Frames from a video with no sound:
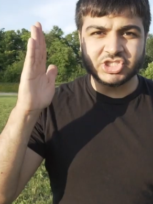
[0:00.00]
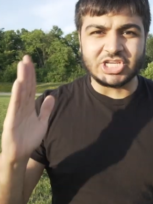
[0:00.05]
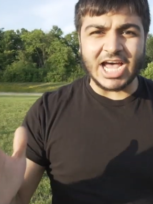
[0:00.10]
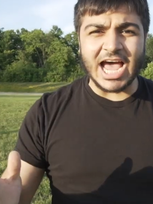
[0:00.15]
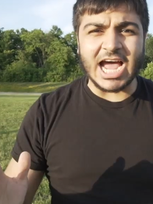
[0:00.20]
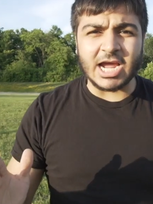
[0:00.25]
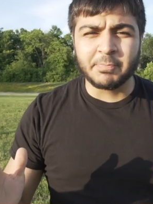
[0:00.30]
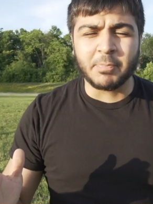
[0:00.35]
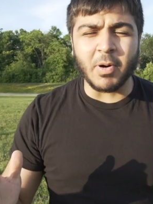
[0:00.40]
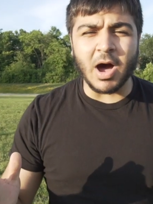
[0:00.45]

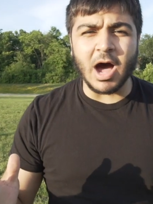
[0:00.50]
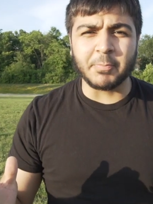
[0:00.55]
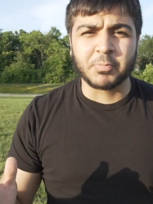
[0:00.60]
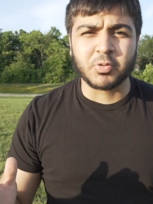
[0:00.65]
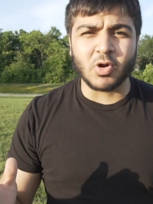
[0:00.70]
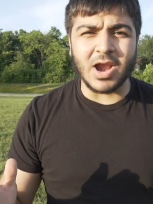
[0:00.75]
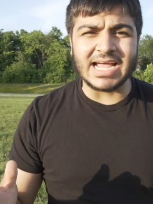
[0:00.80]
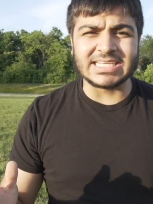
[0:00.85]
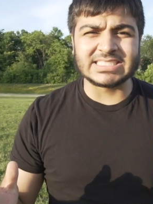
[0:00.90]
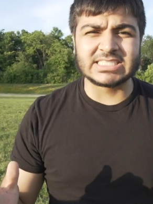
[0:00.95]
Jackpot
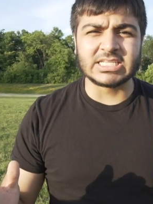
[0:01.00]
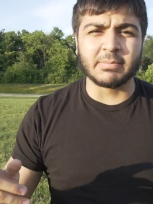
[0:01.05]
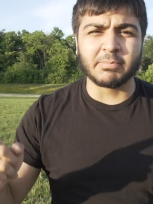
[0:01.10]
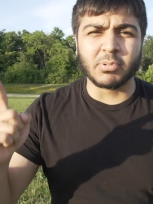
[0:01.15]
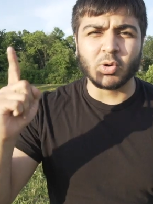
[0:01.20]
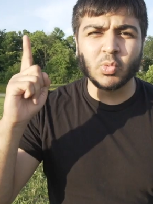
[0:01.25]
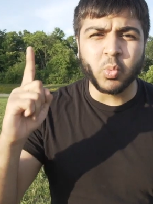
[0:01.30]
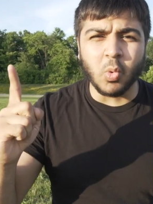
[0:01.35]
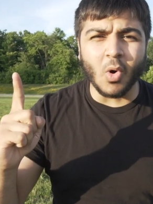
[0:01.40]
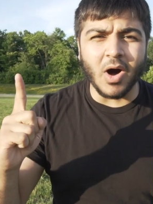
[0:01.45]
prize
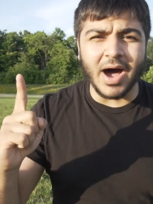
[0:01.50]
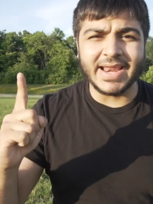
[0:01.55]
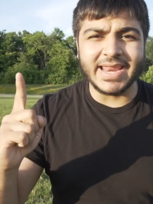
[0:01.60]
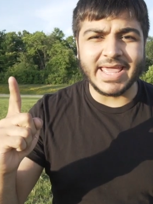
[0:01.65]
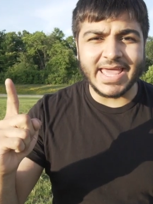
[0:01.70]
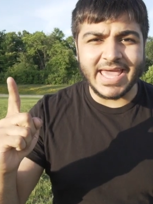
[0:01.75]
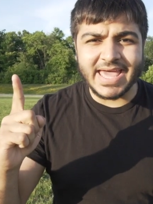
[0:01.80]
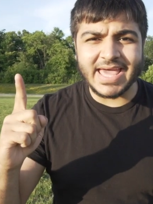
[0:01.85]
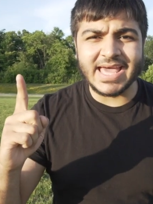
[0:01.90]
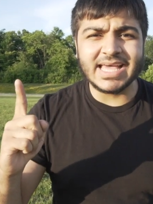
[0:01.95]
number
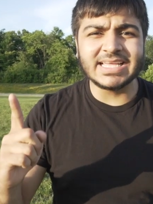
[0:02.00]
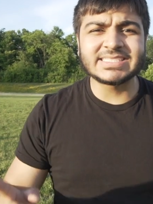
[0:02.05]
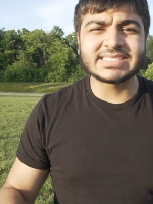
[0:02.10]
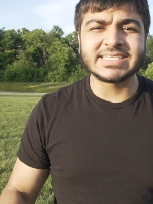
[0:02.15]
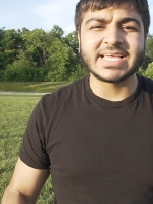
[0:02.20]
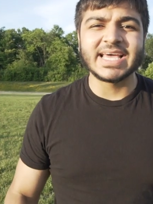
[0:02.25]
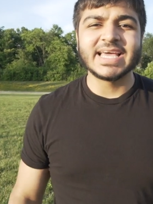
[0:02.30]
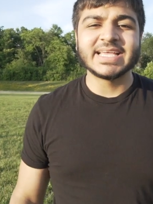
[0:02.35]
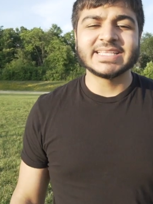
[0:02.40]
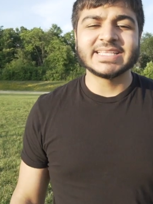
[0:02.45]
one is